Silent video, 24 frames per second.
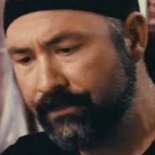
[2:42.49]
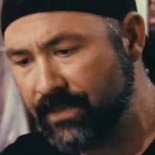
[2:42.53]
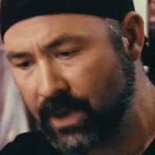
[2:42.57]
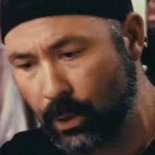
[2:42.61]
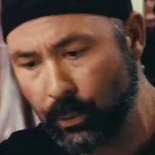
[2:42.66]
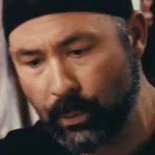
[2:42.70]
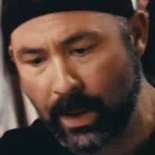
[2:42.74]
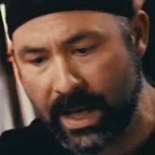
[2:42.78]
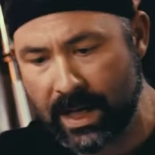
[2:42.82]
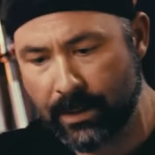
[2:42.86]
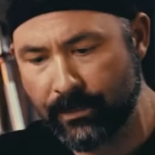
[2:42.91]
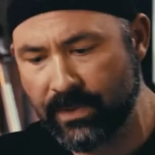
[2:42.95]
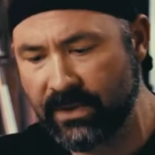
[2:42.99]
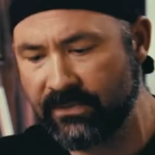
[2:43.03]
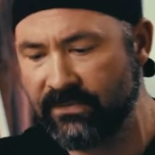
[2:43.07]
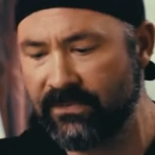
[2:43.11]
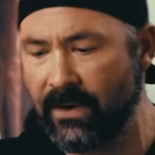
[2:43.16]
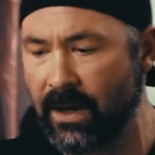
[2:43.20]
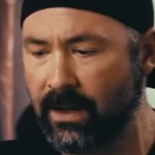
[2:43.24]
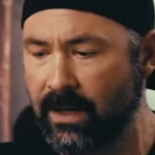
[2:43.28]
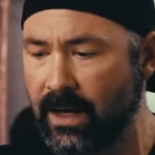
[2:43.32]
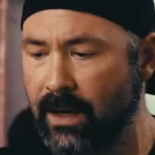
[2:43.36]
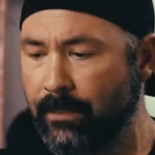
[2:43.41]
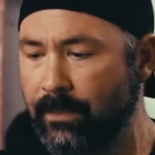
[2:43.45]
They'll wake them the
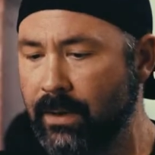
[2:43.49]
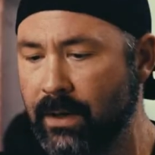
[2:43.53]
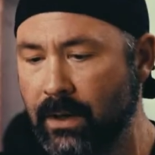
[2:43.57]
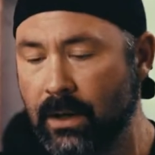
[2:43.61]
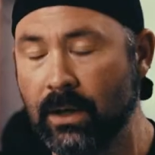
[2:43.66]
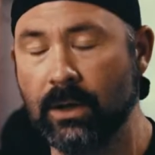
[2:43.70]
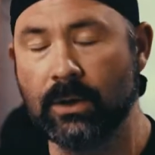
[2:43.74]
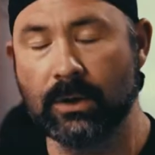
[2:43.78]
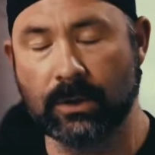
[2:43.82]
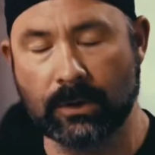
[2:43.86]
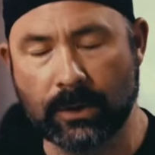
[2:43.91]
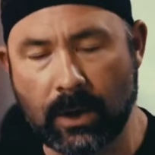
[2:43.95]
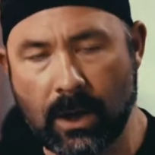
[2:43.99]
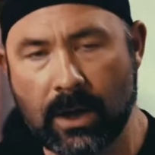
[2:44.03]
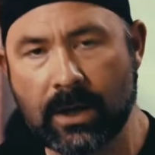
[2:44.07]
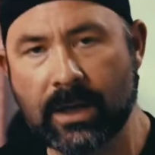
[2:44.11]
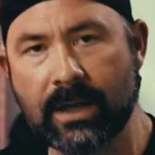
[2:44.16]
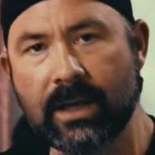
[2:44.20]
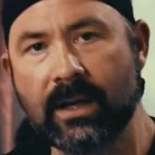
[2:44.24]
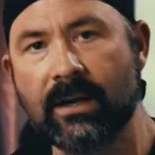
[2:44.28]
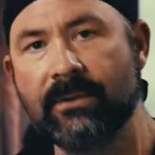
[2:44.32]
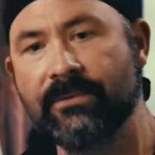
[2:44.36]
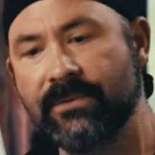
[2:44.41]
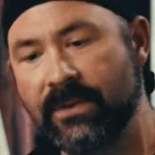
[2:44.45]
fuck up long
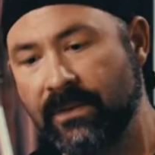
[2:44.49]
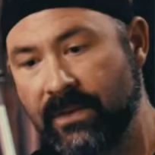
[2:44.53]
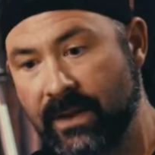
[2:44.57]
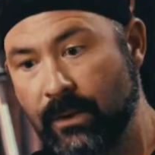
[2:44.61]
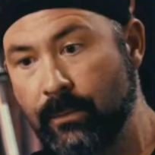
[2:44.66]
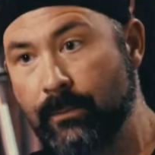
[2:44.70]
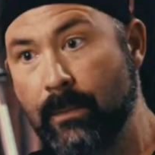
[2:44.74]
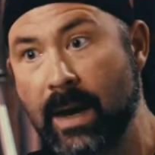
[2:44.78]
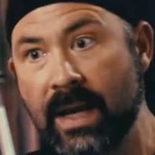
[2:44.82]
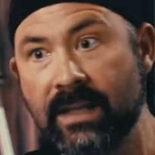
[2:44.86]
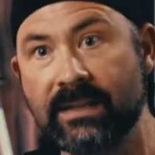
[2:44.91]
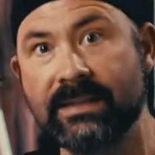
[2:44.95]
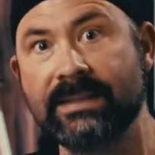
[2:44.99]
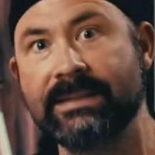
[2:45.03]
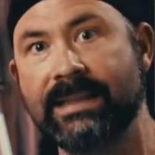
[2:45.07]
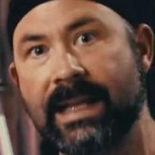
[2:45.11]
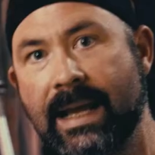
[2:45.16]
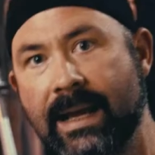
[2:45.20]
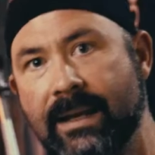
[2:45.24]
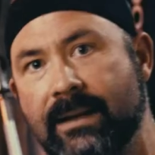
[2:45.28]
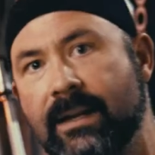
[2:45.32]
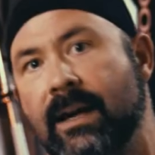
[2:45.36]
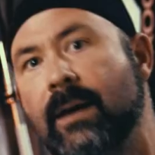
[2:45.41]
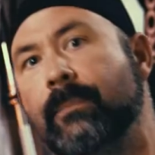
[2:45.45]
enough that they might
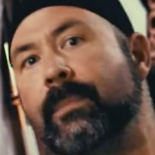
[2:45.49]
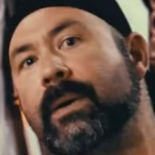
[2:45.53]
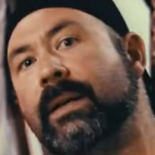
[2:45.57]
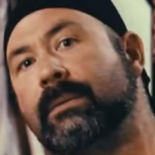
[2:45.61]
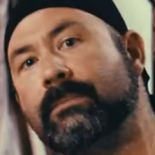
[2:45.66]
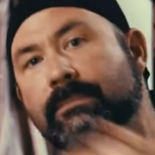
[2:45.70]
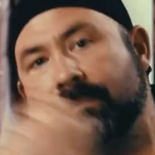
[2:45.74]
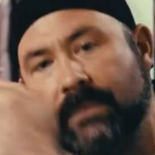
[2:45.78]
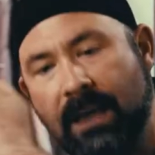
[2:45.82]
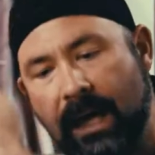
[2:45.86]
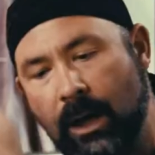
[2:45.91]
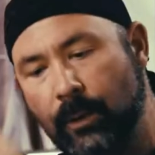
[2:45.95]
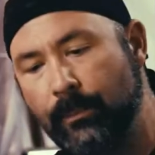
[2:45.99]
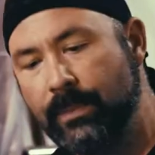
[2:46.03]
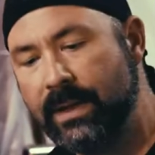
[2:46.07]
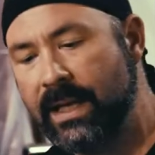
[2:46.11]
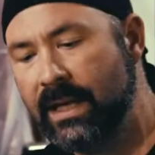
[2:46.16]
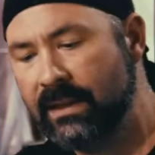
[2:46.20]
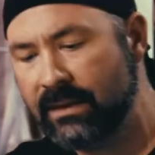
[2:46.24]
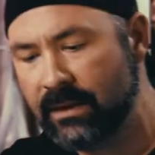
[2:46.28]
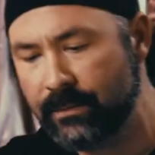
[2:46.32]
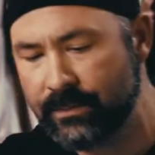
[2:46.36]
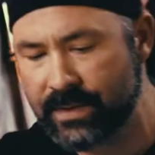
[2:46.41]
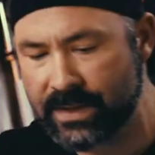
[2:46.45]
stand up and help
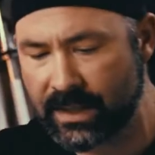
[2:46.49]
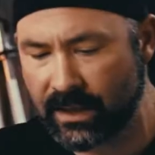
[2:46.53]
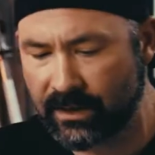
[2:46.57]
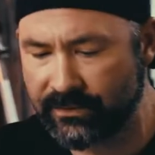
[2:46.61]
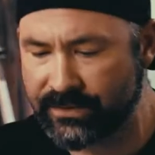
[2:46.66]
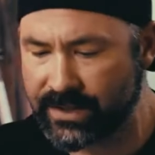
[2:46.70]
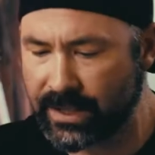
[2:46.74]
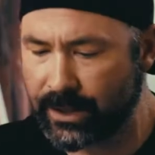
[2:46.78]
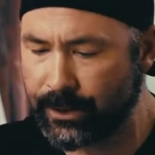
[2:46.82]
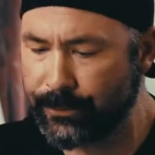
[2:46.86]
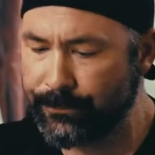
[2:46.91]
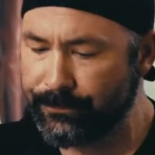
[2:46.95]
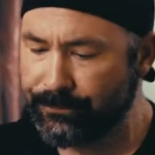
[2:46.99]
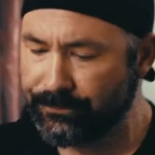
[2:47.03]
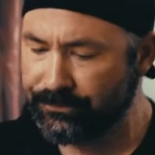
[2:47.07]
get themselves out.